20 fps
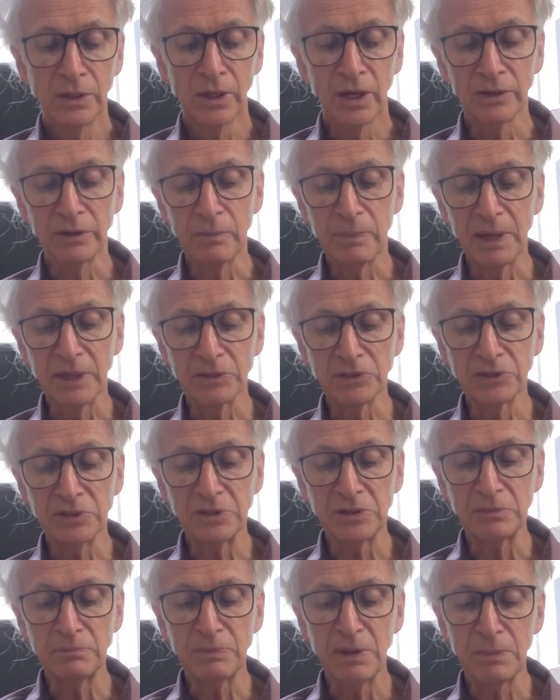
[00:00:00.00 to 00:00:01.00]
on the
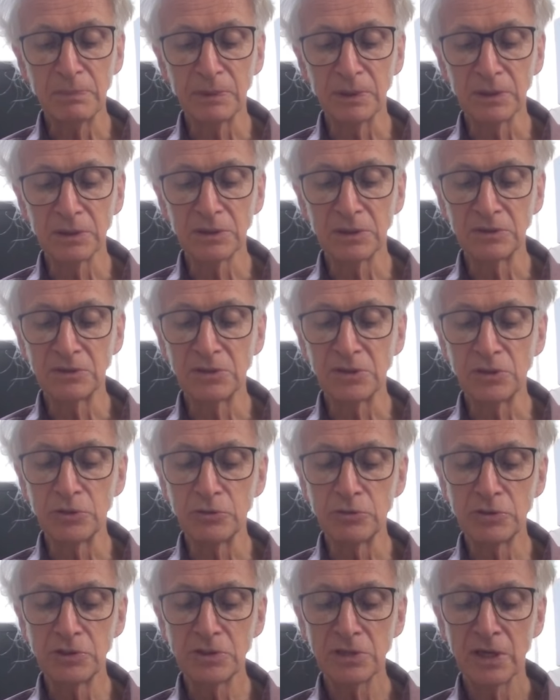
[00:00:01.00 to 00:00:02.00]
Palestinian people
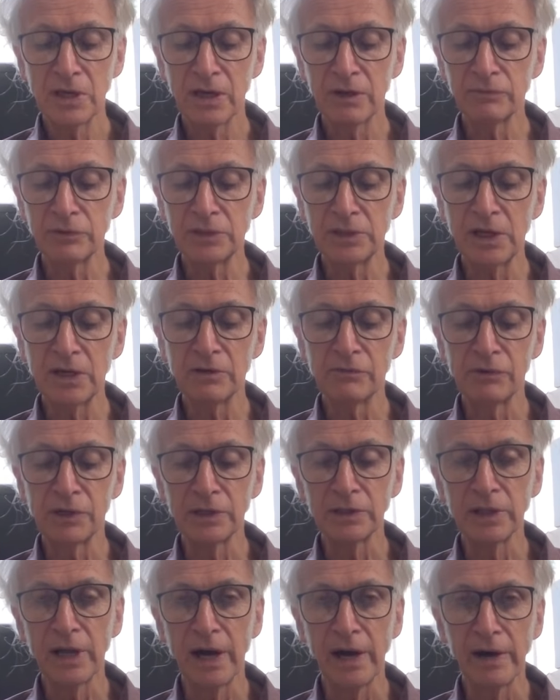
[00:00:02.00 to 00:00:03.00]
continues every day of
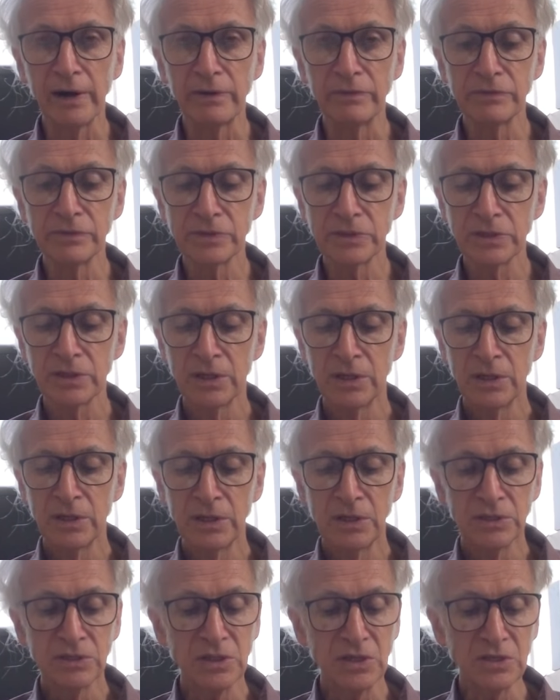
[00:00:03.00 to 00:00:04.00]
our lives
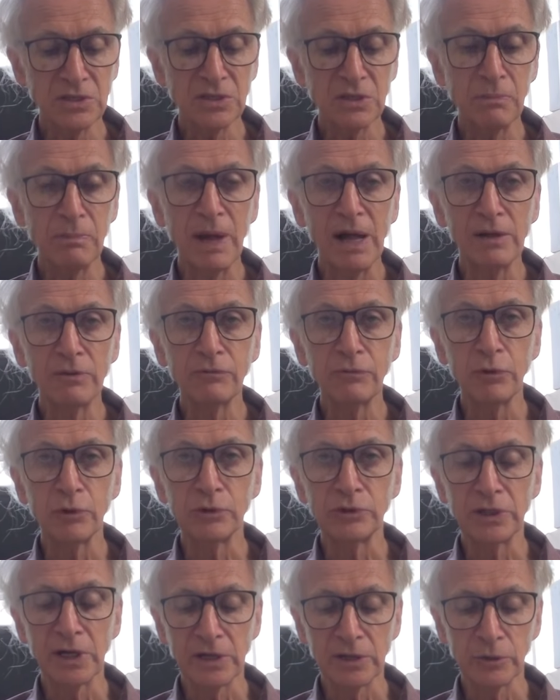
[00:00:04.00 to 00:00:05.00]
since the
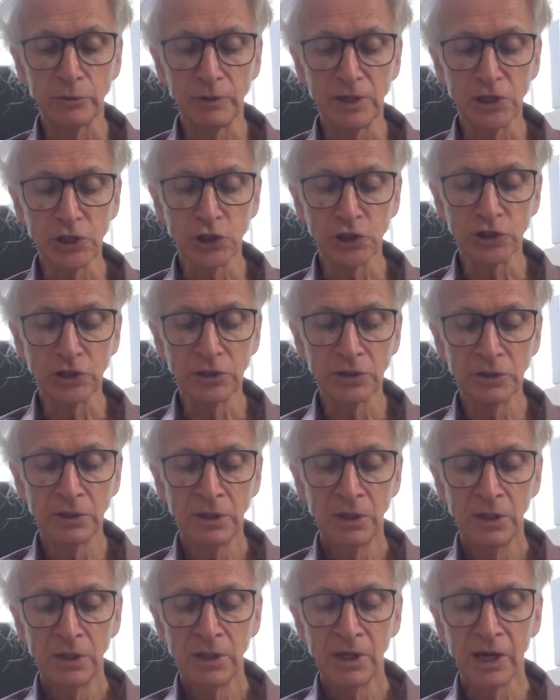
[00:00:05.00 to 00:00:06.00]
Balfour Declaration
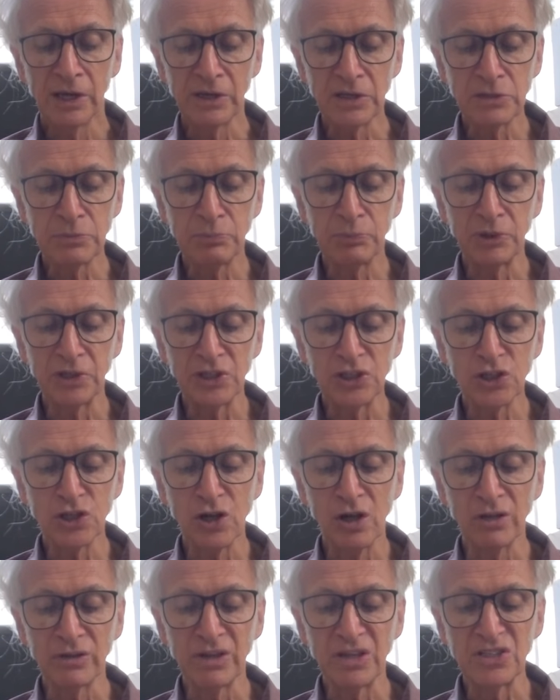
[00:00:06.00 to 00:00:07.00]
and its British
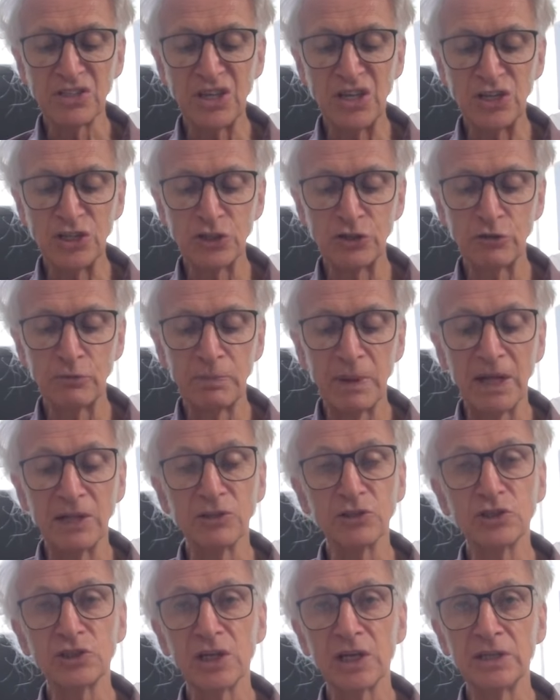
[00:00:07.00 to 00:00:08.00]
colonization of
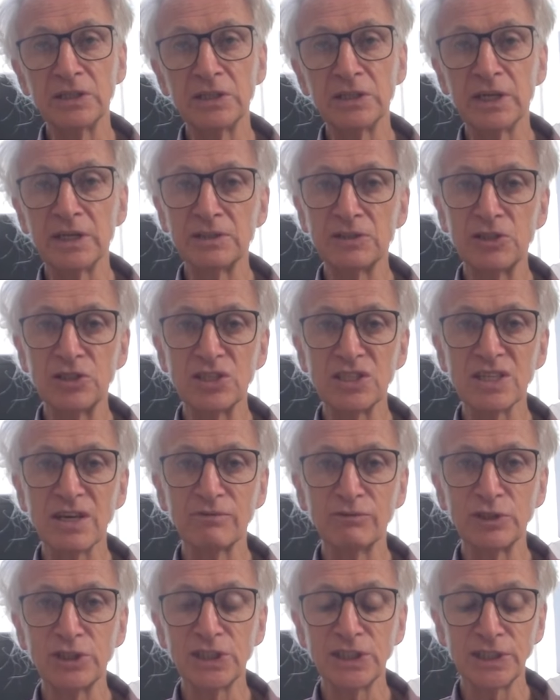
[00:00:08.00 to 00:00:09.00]
Palestine in nineteen
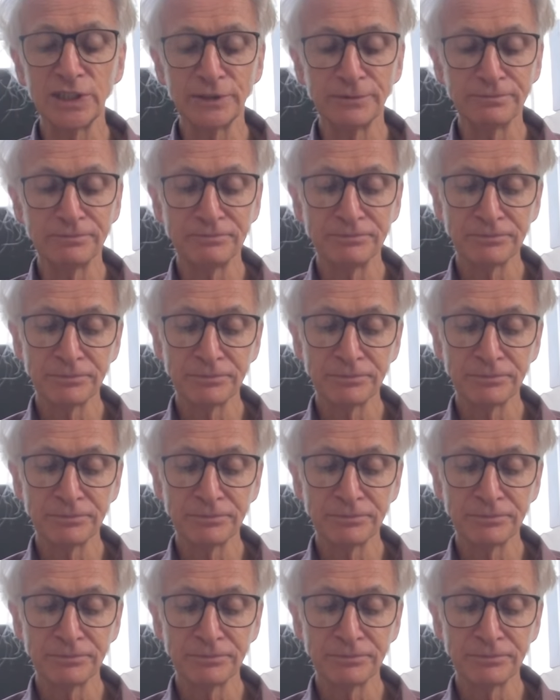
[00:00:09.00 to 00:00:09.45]
seventeen.